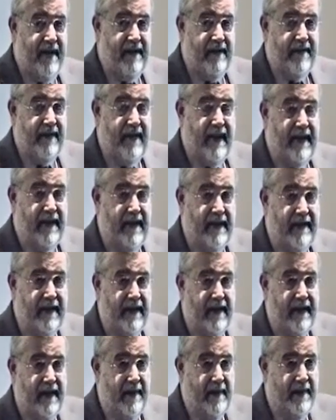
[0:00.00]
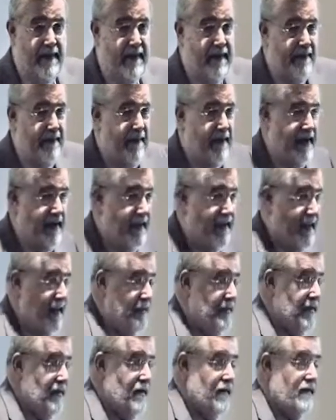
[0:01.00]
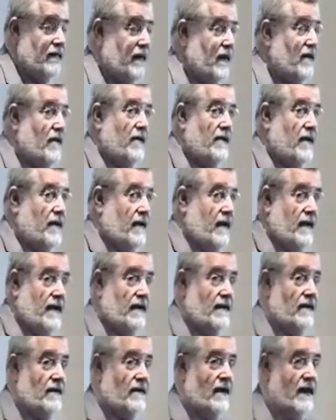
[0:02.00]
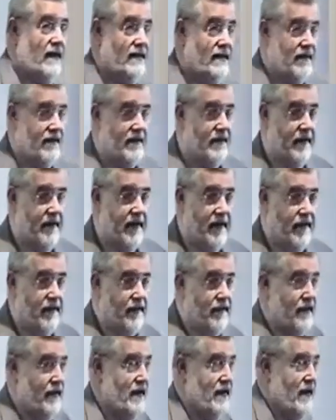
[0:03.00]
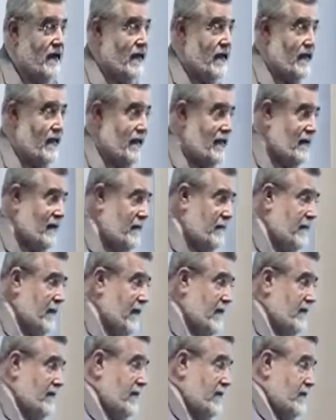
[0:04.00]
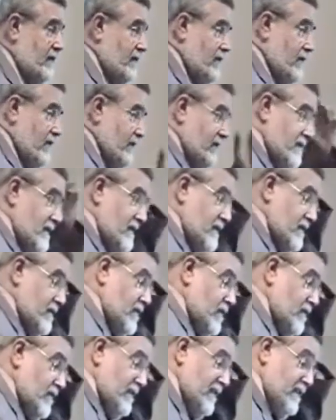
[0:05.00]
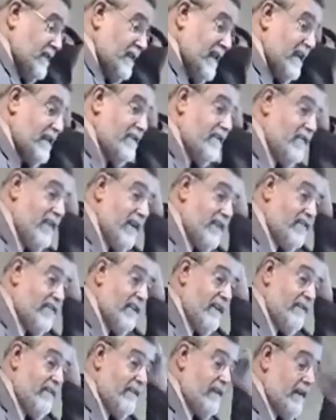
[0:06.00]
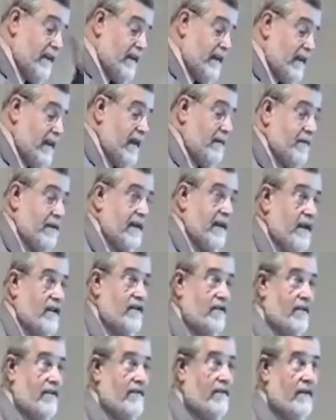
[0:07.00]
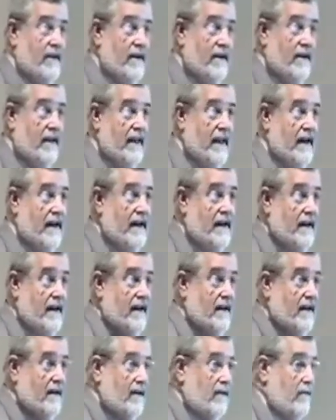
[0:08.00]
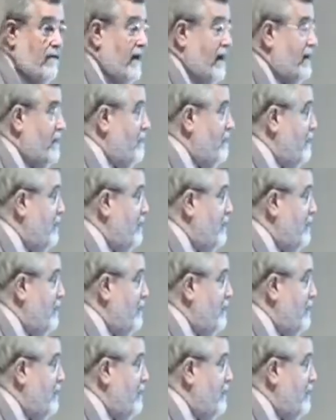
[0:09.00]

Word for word: it's not like they come in admitting that because they know they're going to get their license pinched. And then it depends on certain, certain states you actually have a legal obligation if you hear that to write a